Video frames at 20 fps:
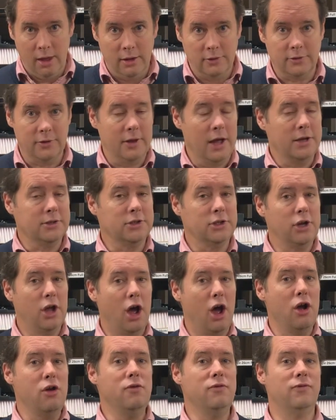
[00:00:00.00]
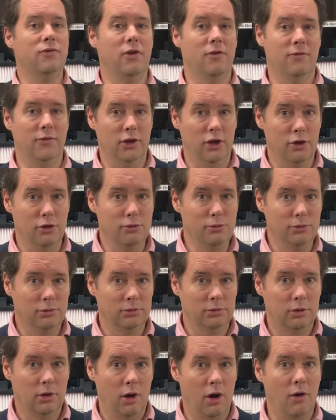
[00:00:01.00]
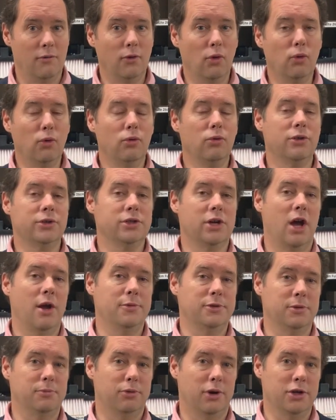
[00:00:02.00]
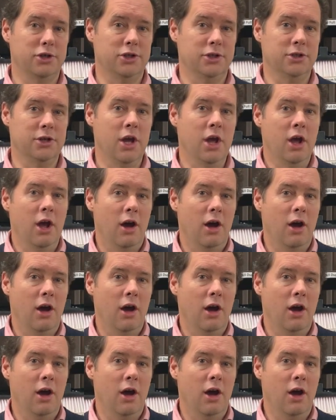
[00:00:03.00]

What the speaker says: So that's an overview of all the types of brushes.